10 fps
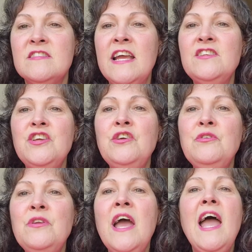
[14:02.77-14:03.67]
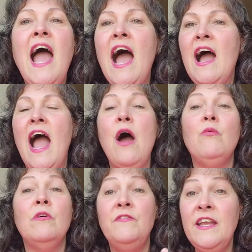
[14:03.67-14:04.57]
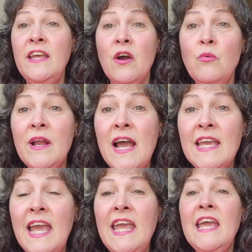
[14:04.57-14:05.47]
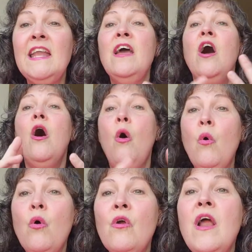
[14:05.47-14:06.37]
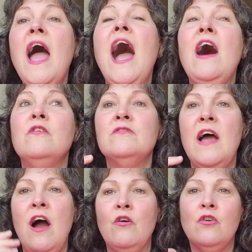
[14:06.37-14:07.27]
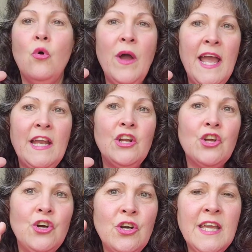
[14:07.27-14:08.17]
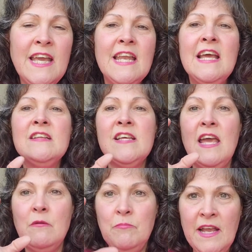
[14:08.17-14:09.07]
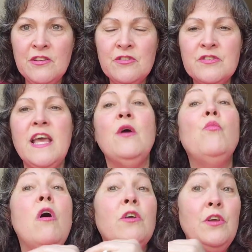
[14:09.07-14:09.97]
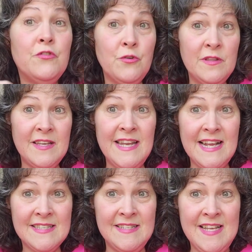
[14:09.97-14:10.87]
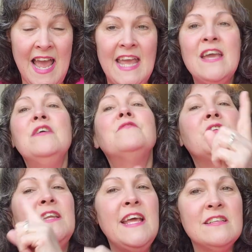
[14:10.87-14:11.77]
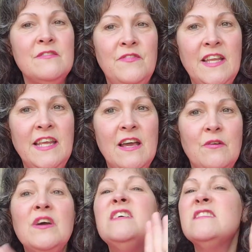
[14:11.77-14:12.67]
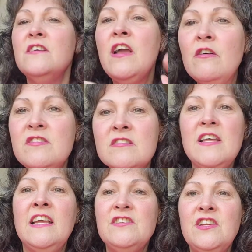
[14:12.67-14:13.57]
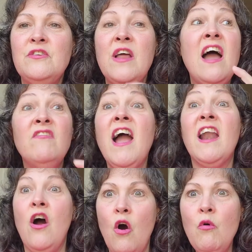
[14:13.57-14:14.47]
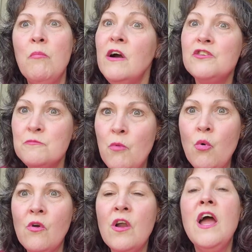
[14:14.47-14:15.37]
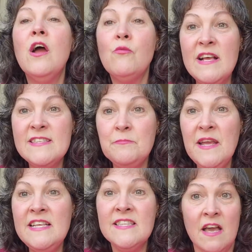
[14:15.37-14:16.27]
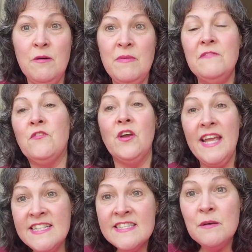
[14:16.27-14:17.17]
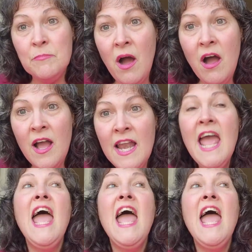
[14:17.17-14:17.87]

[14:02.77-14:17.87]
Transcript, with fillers: stay tuned. I, I will video when I can or I'll, I'll go ahead and cook it, take pictures and walk you through it the next day for the next video. So y'all just stay tuned. I've got a whole bunch more recipes coming for Instant Pot